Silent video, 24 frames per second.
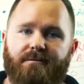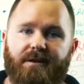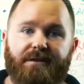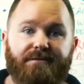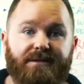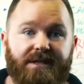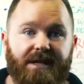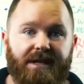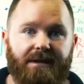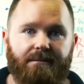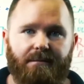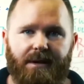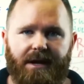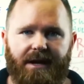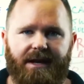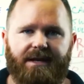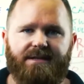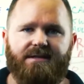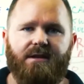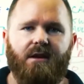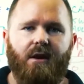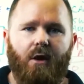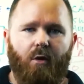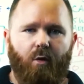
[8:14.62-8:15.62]
15
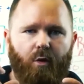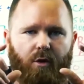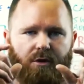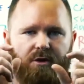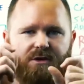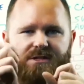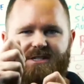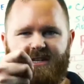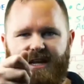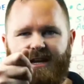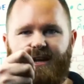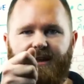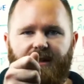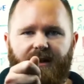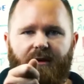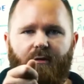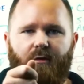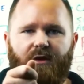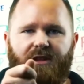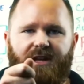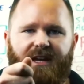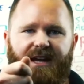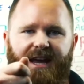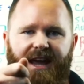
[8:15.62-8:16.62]
minutes, where they're sitting
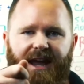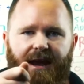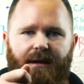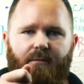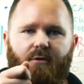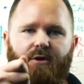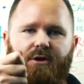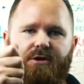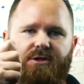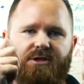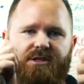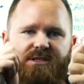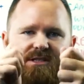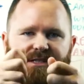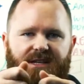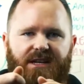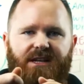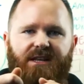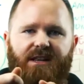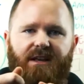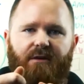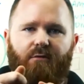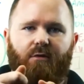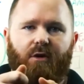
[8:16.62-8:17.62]
there with a camera and just
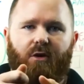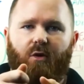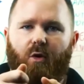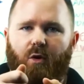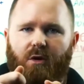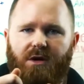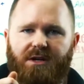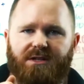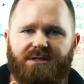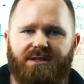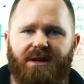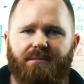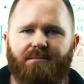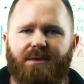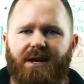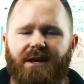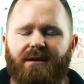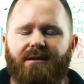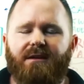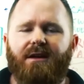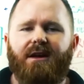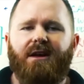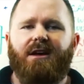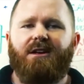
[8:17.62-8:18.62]
sitting there recording
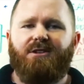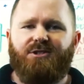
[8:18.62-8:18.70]
something,